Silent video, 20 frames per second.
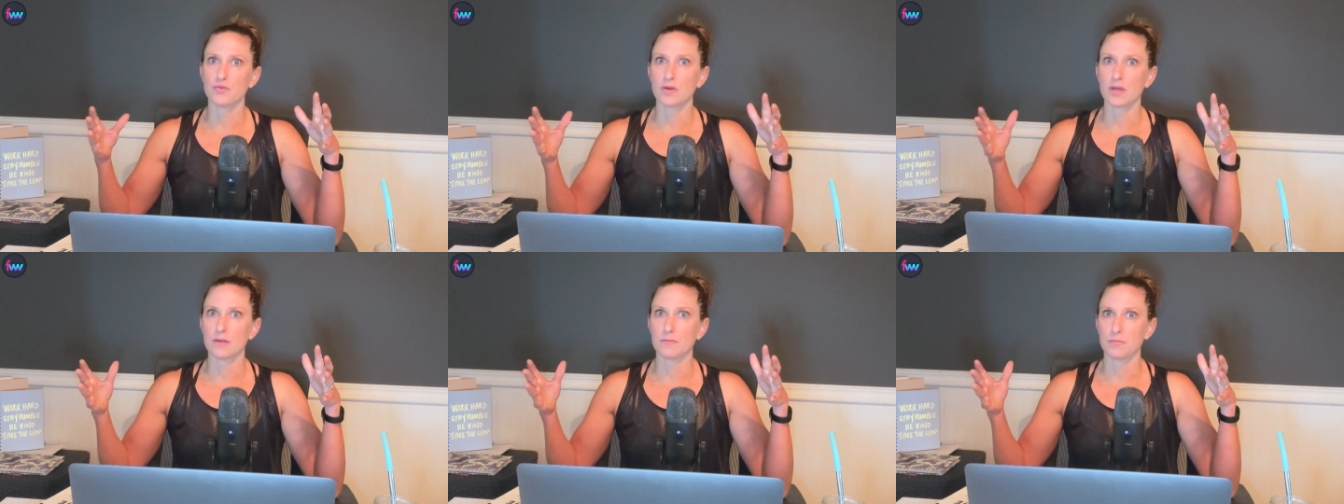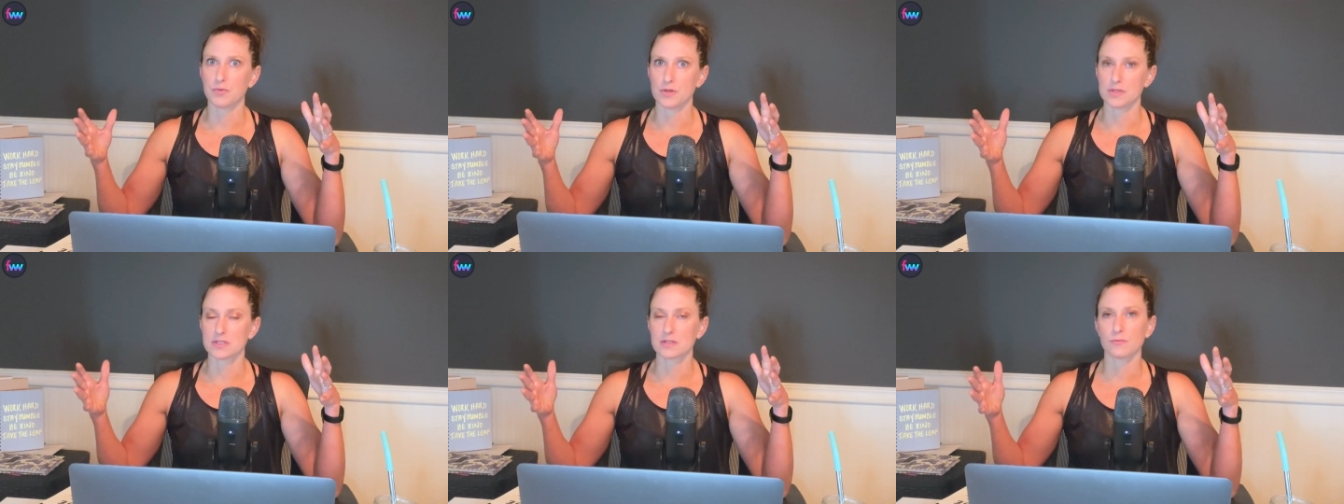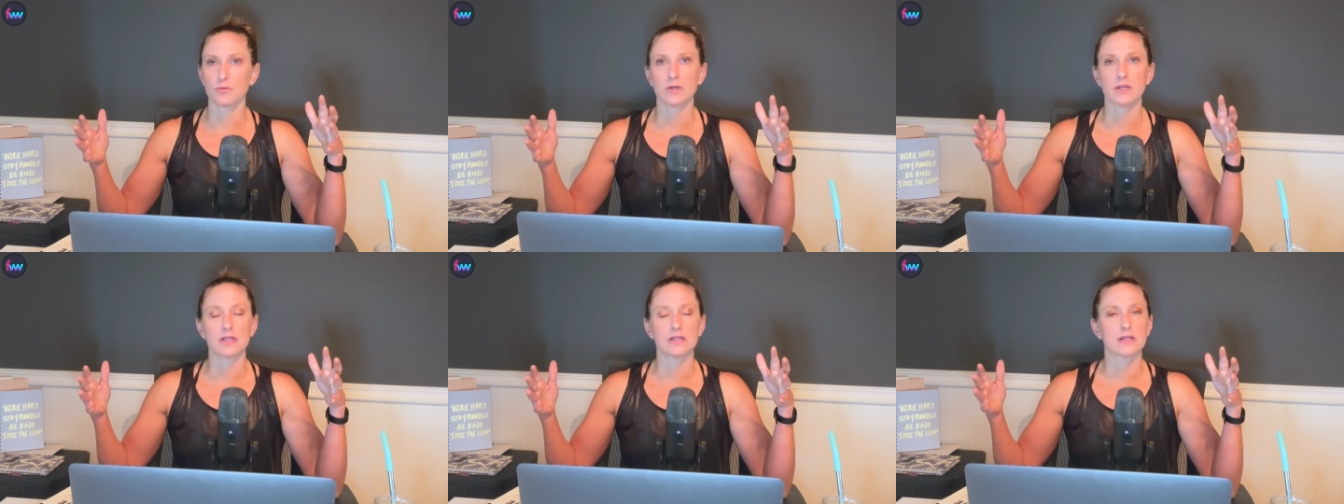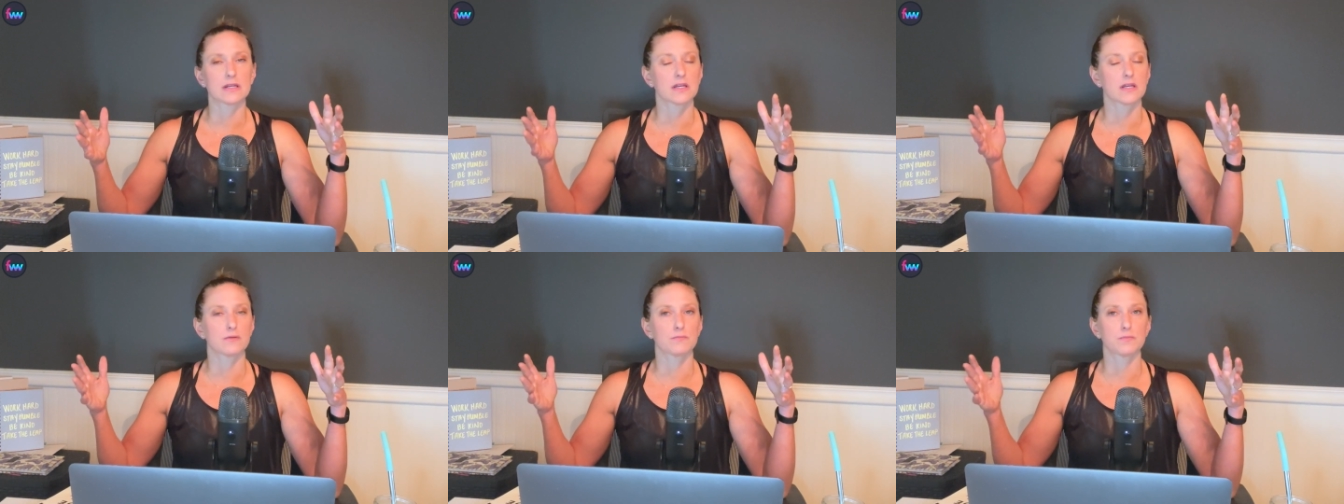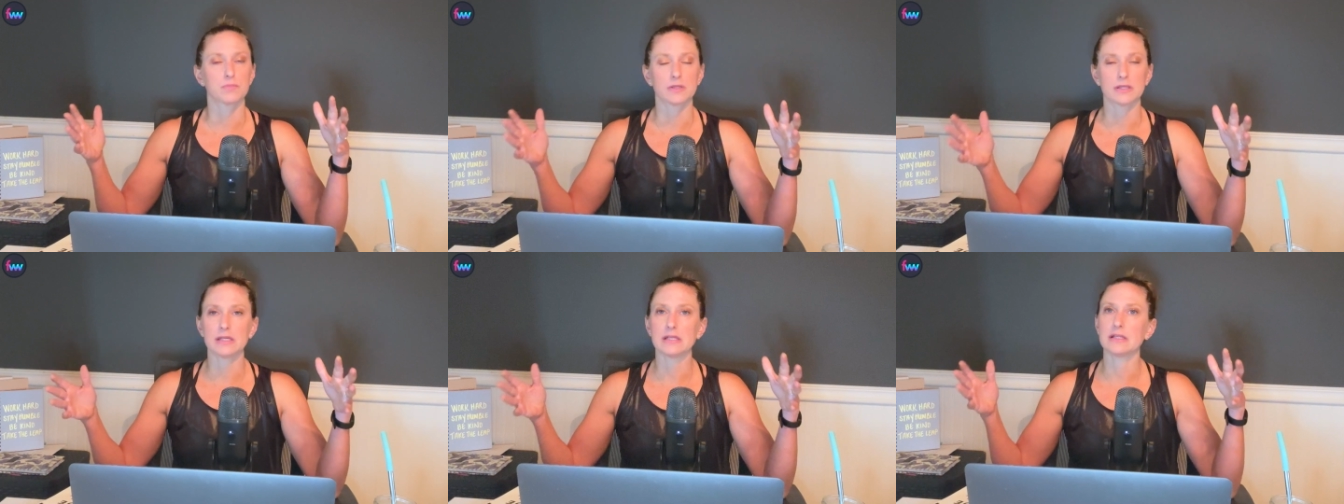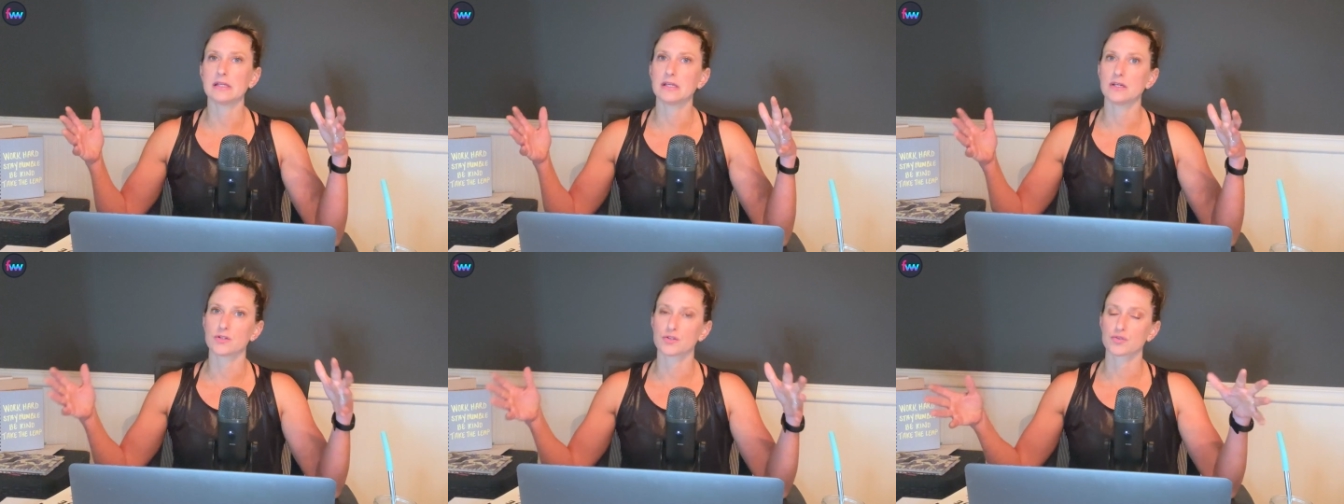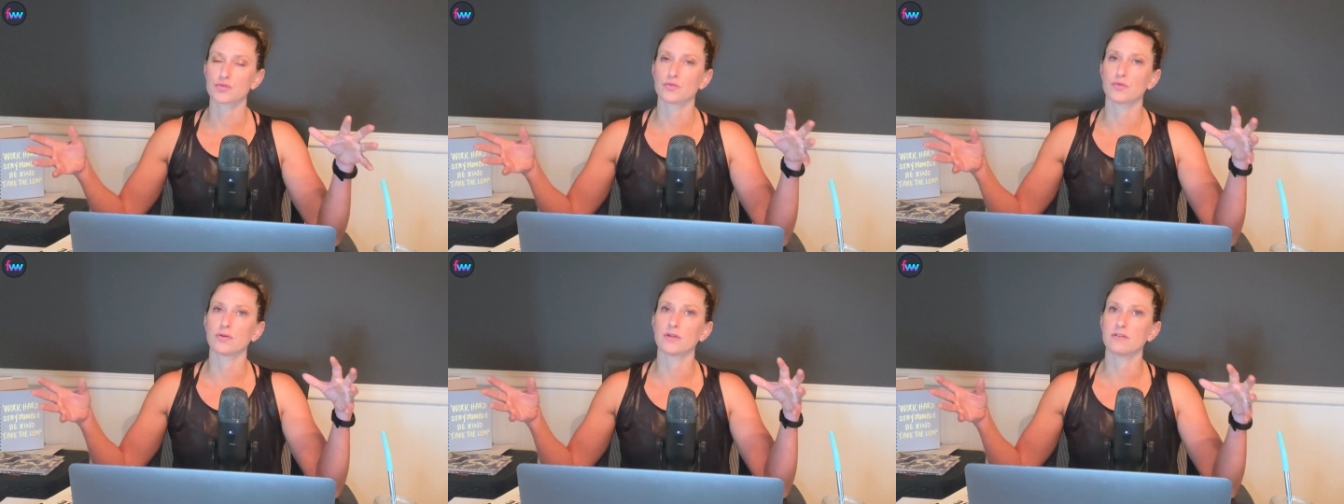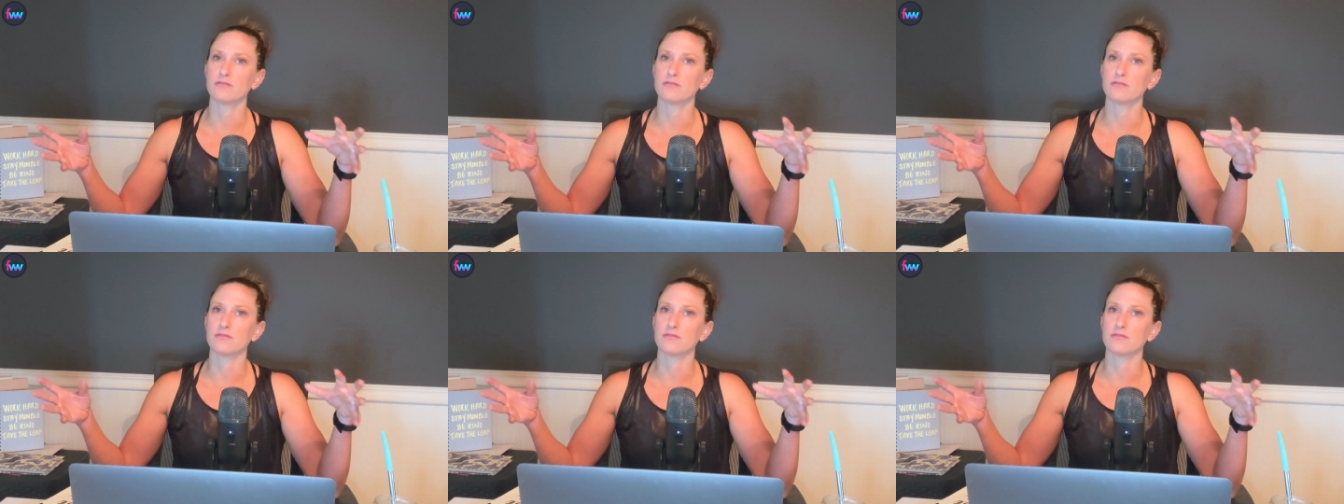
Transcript: can put someone in a completely controlled